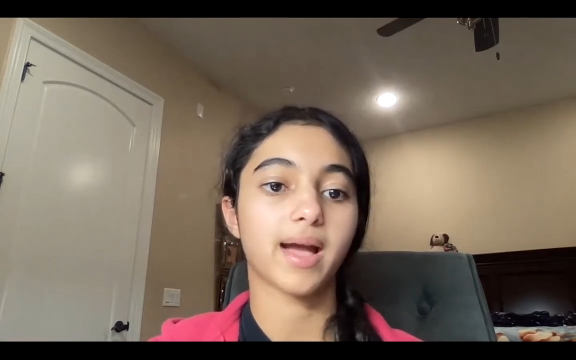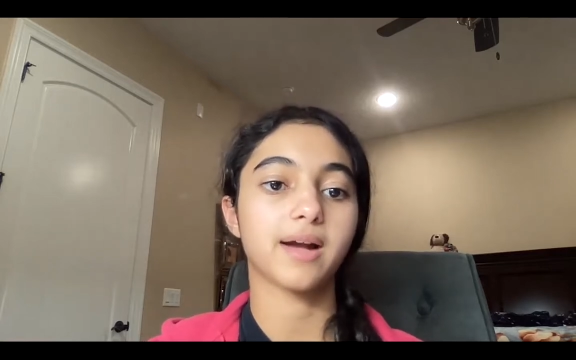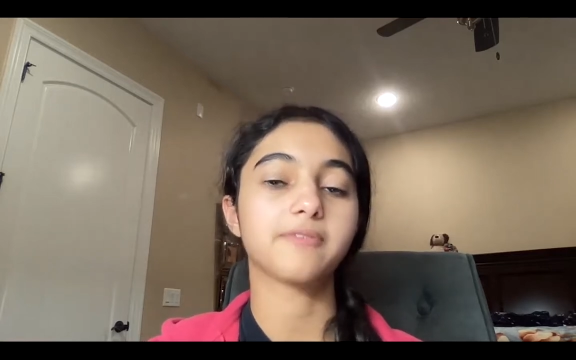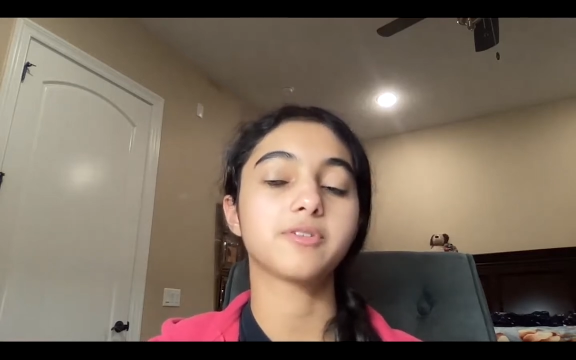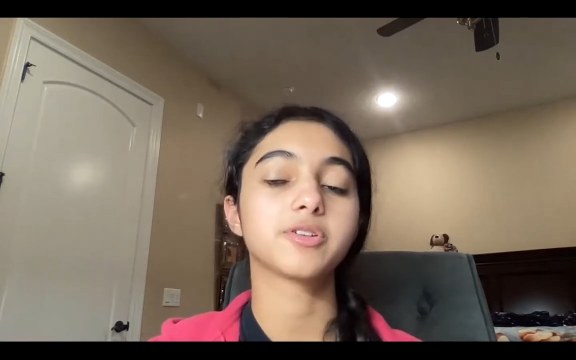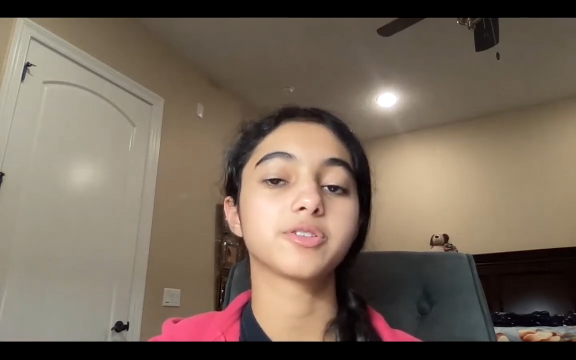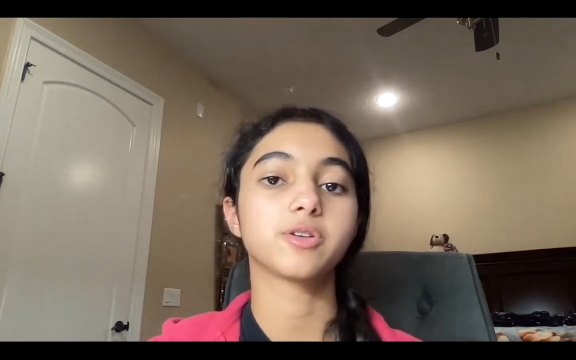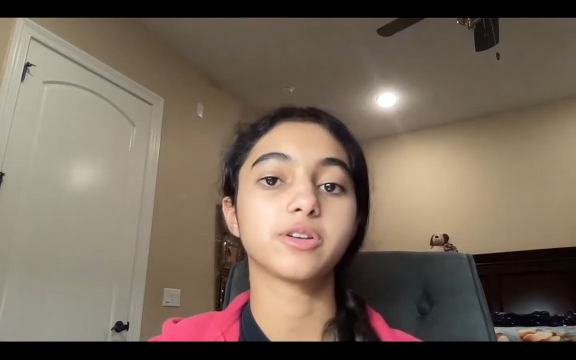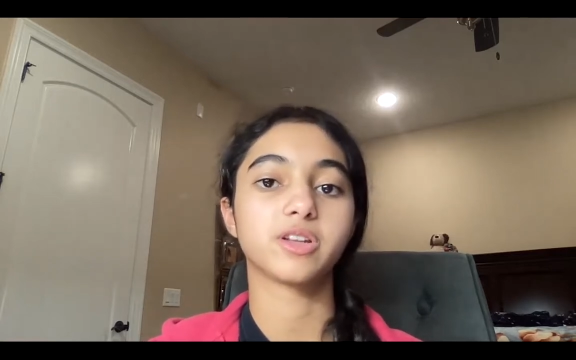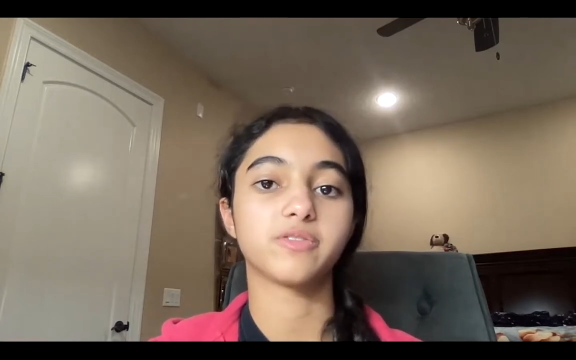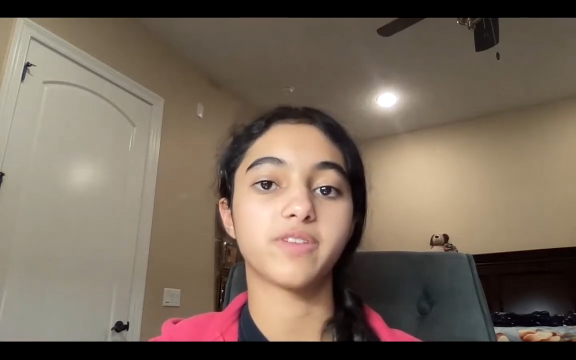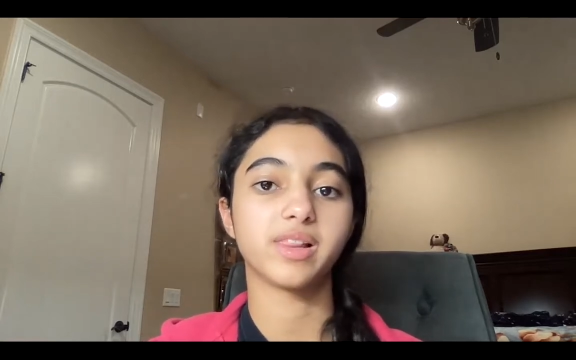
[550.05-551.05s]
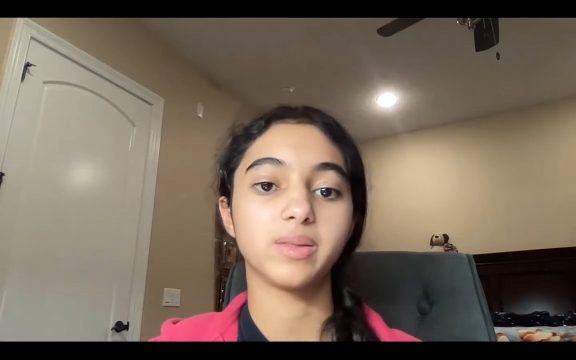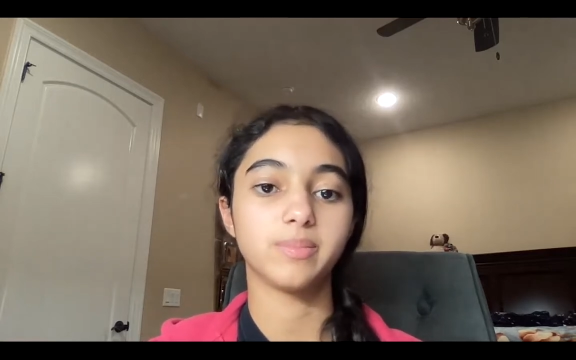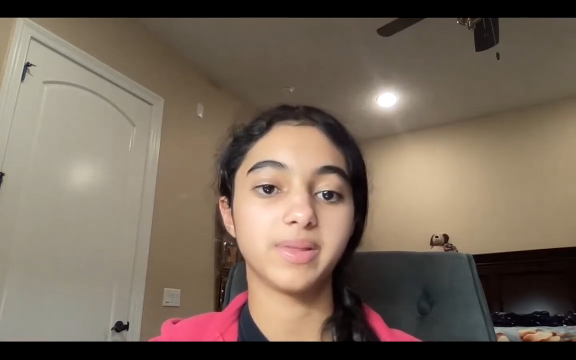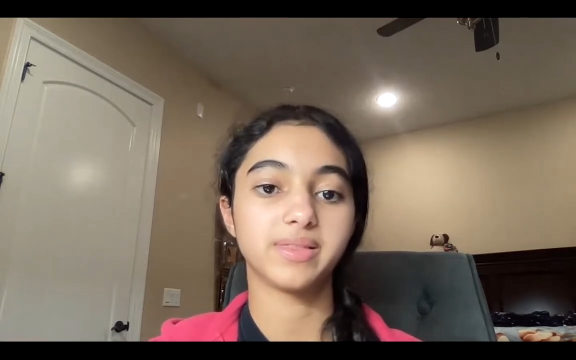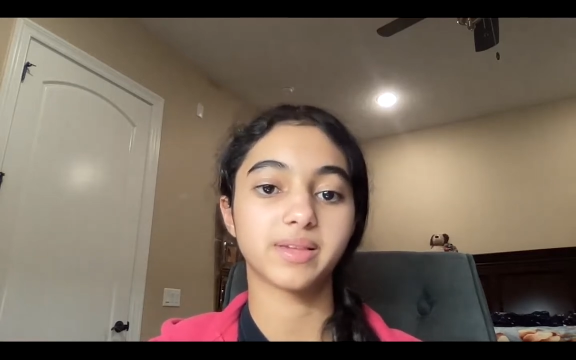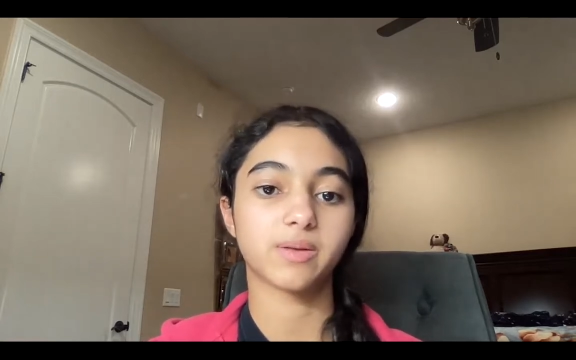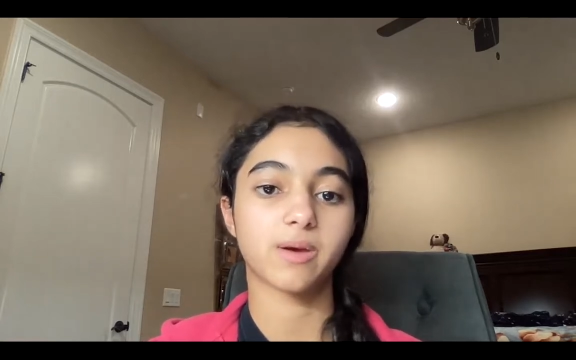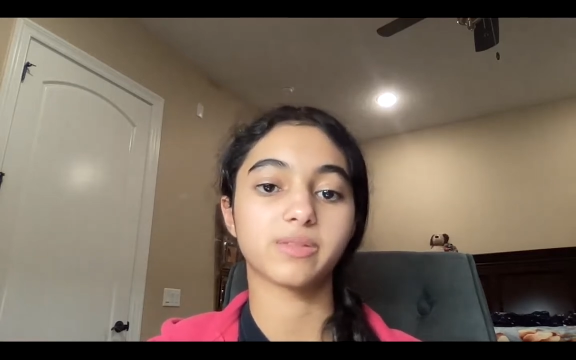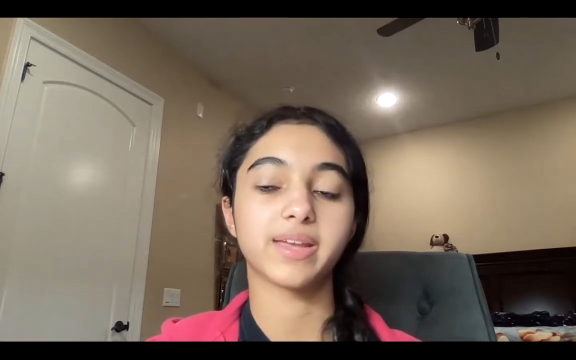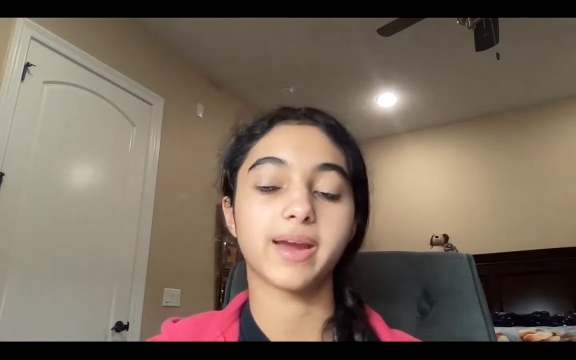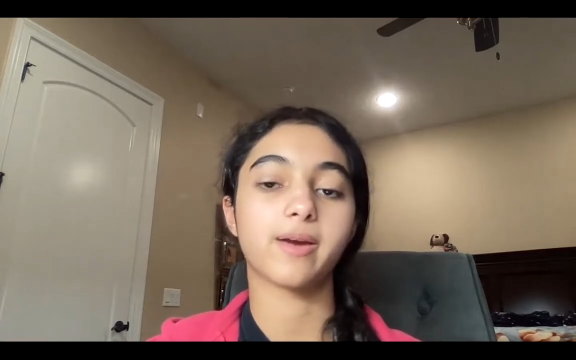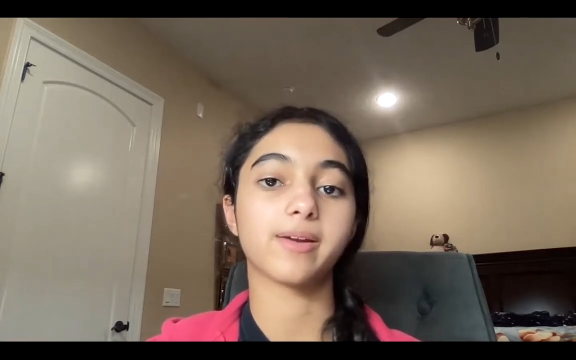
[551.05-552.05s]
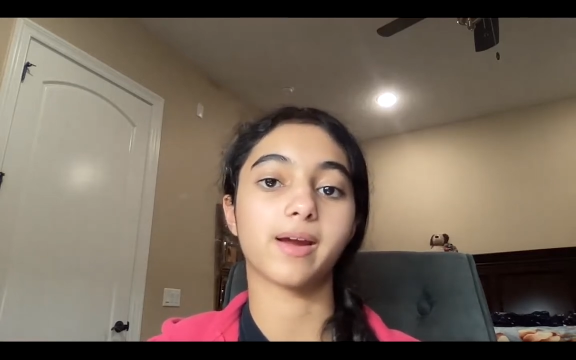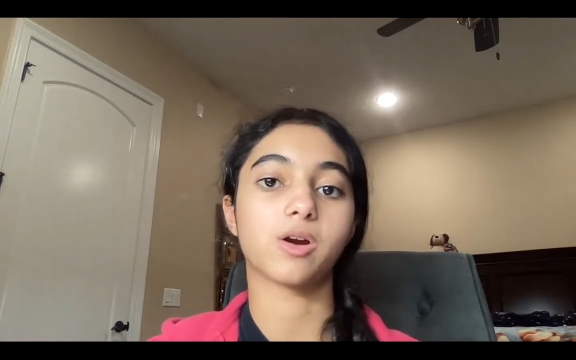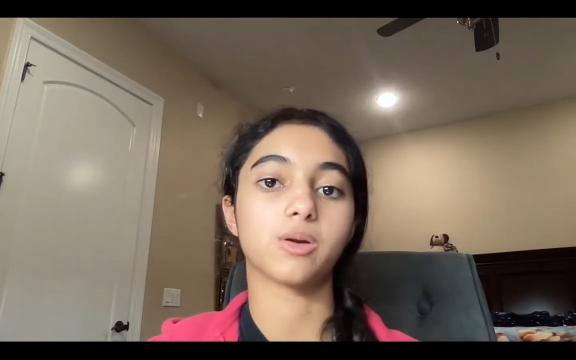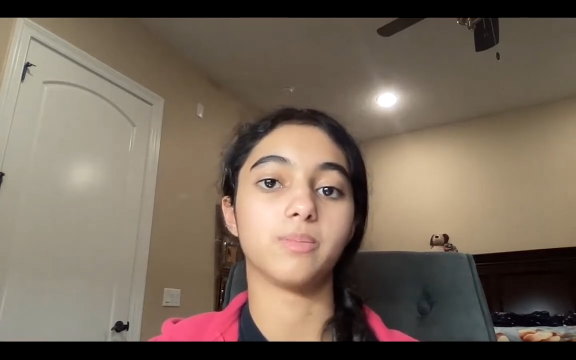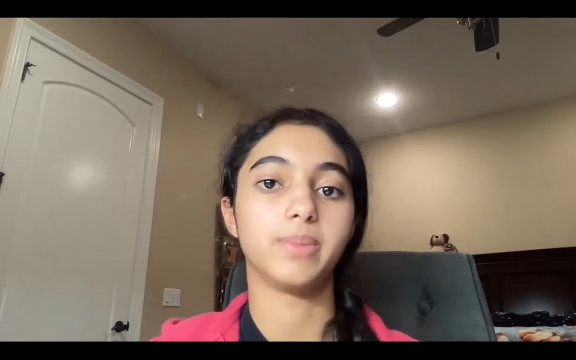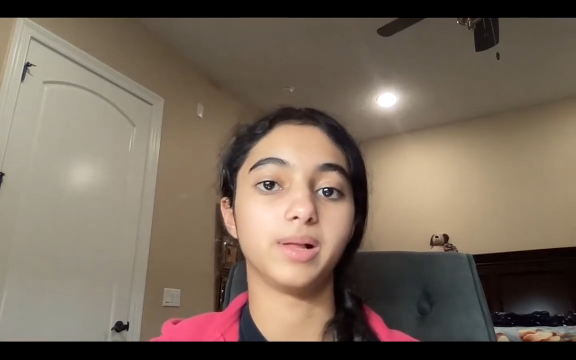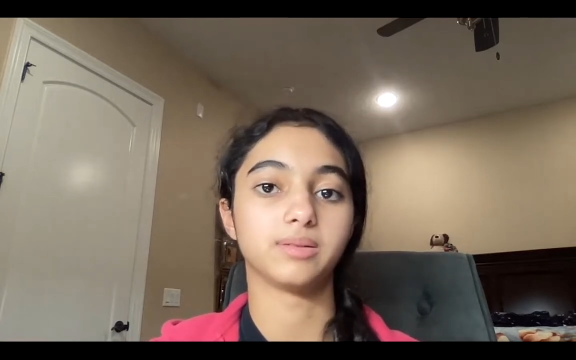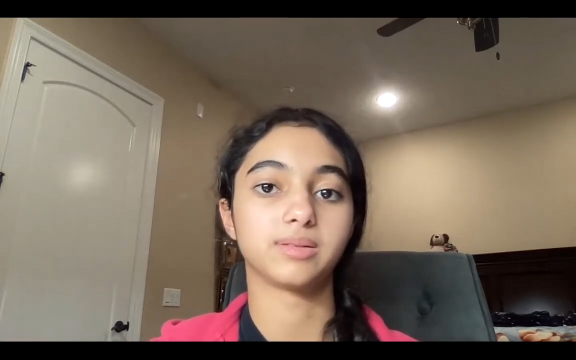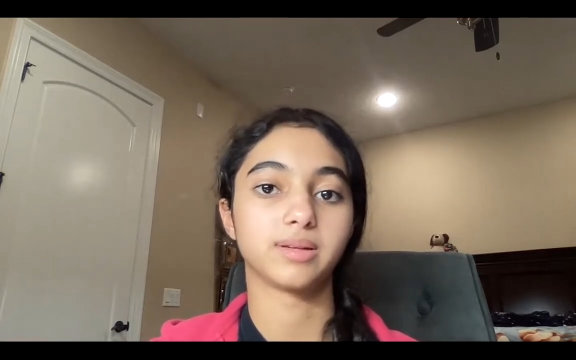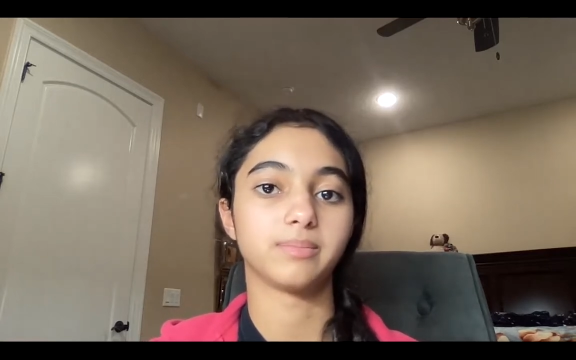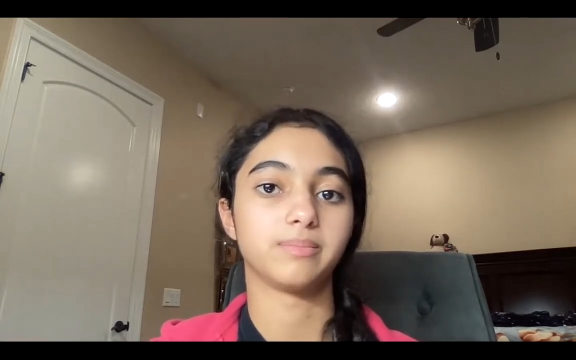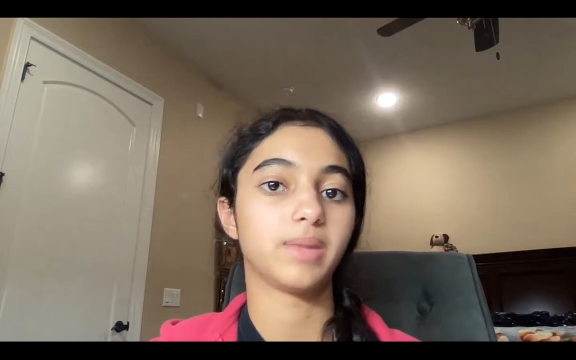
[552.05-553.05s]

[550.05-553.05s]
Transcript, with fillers: after certain developments around the area are built.